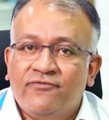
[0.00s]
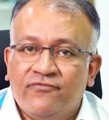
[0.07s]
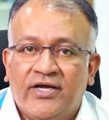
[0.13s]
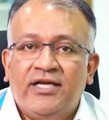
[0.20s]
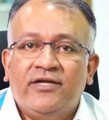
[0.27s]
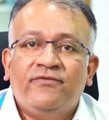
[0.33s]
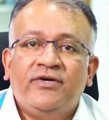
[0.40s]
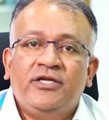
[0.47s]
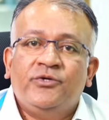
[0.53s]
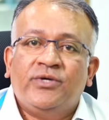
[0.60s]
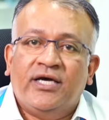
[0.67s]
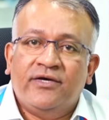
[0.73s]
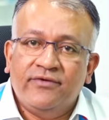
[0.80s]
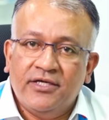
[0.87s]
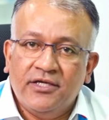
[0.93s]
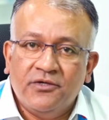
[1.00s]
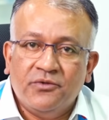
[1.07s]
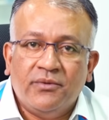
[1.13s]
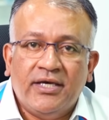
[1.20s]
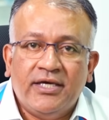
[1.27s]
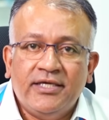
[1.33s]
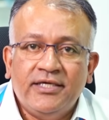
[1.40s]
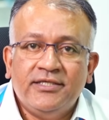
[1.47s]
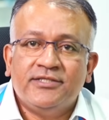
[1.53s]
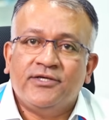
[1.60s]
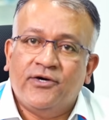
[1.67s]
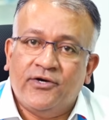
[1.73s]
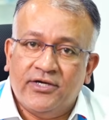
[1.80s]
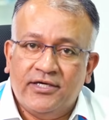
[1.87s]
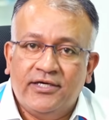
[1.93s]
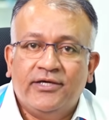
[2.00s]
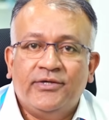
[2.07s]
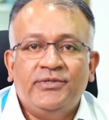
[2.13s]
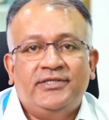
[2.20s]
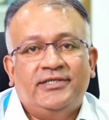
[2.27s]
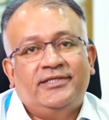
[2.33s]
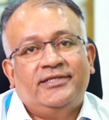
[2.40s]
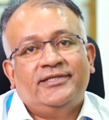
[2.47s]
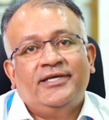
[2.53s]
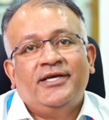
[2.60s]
whenever you have any queries or doubts